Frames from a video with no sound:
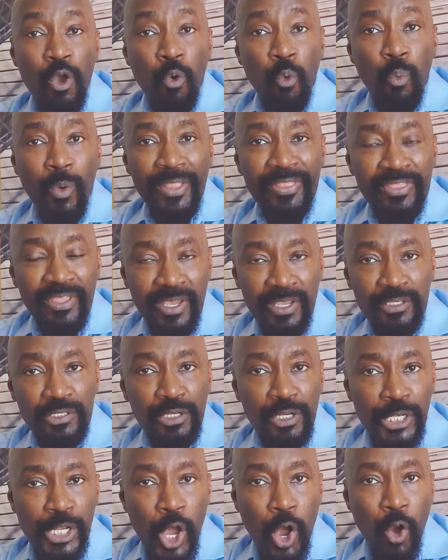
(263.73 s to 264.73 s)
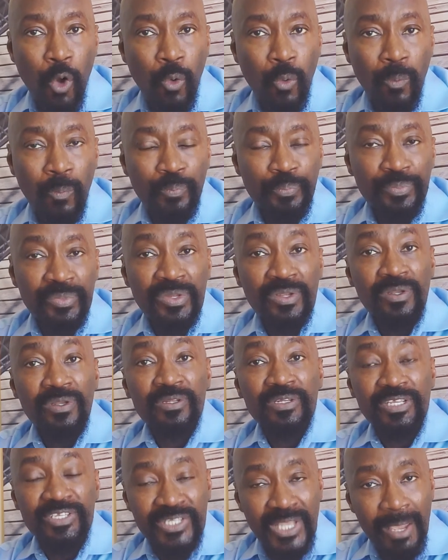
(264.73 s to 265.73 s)
When things are low,
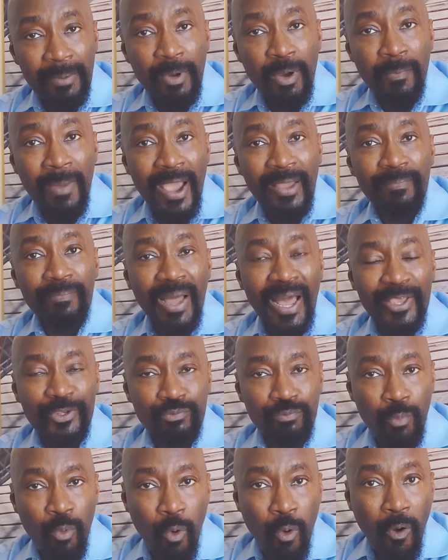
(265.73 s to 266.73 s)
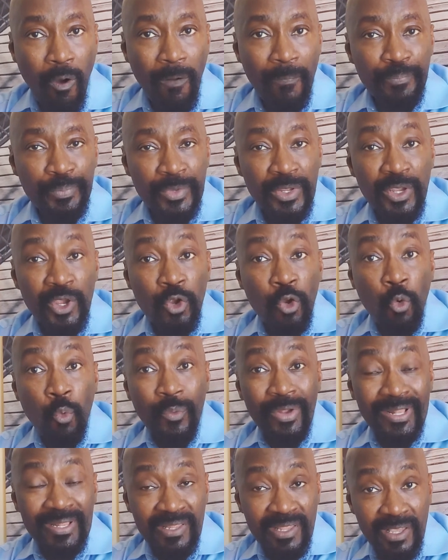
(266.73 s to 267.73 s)
the same amount buys more.
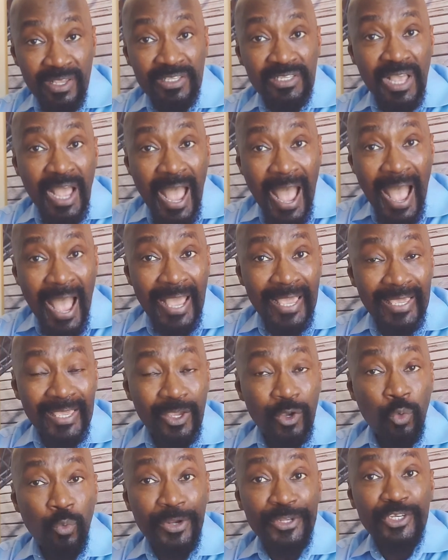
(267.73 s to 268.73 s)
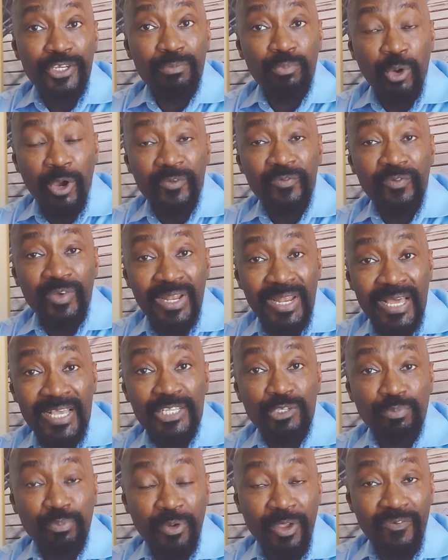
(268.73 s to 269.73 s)
When things are high, what you bought for
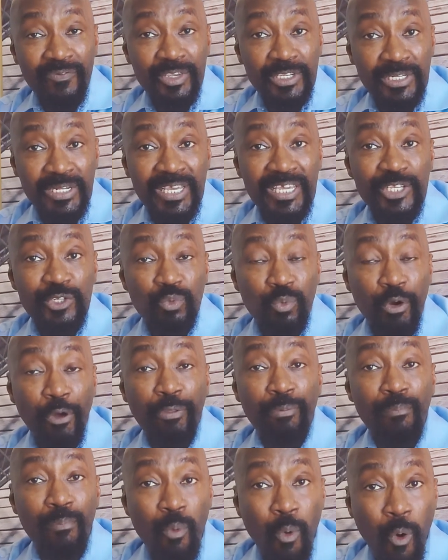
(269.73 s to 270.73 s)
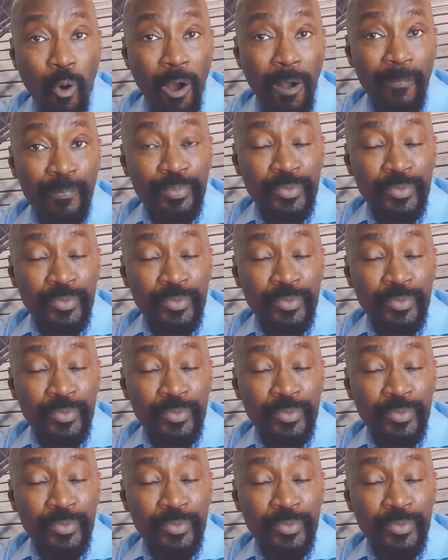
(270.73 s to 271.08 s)
less previously is worth more.